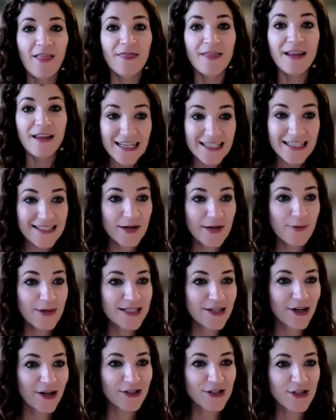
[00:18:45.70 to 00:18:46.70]
The next thing we
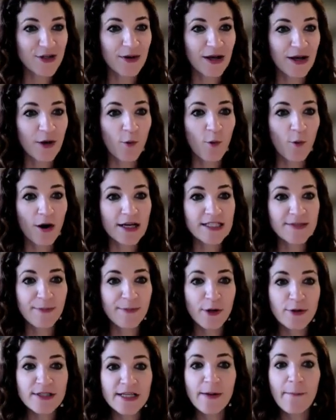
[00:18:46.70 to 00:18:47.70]
started doing was
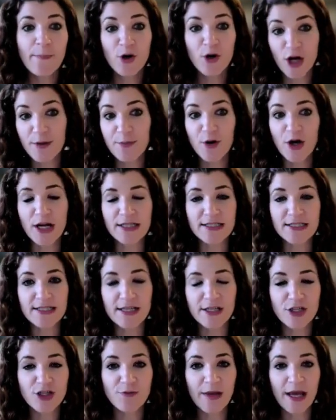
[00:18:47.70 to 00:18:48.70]
posting preprints
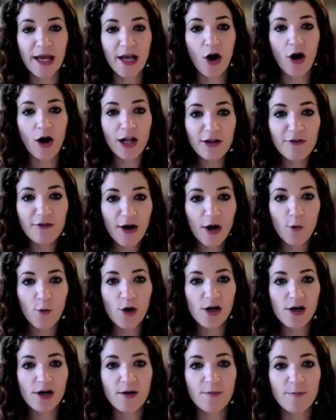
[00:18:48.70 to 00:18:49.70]
to make all of our
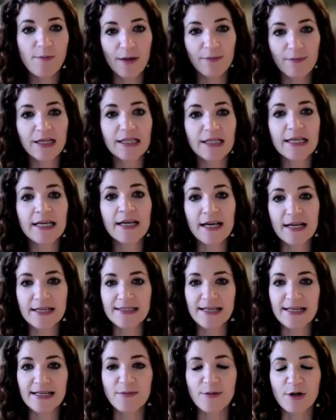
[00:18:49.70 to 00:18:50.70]
work publicly
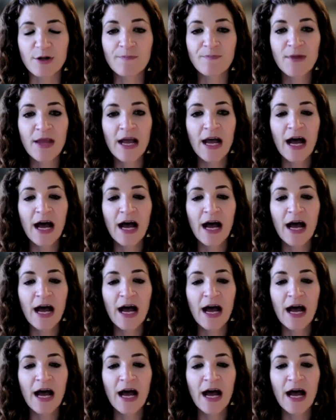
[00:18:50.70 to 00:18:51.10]
accessible.